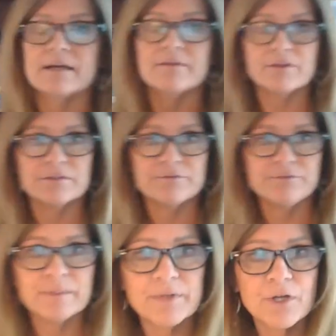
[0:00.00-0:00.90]
They're going to
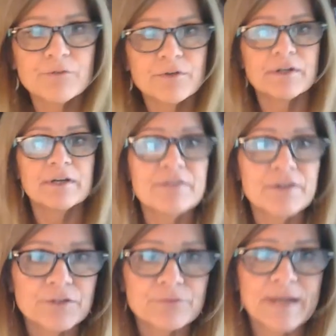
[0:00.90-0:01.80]
flip it over. They're
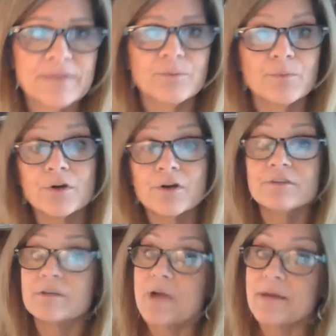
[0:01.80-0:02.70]
going to write the word.
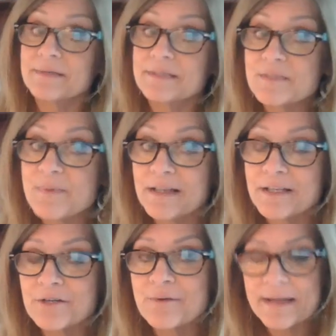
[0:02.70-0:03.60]
They're probably going to spell it
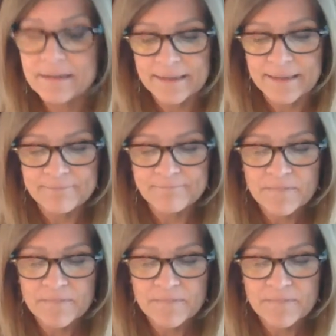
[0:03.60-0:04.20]
correctly.